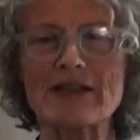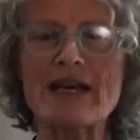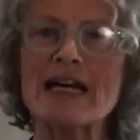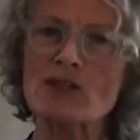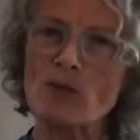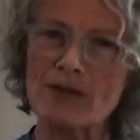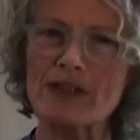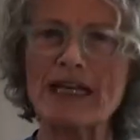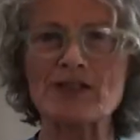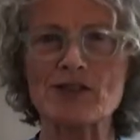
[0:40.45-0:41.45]
and that's what
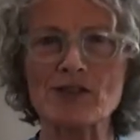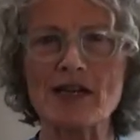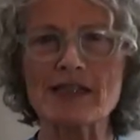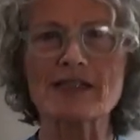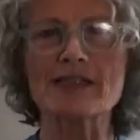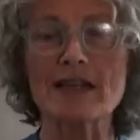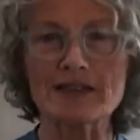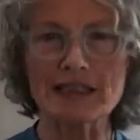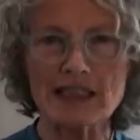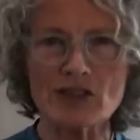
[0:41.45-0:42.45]
the exercises I'll
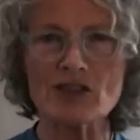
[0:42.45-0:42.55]
teach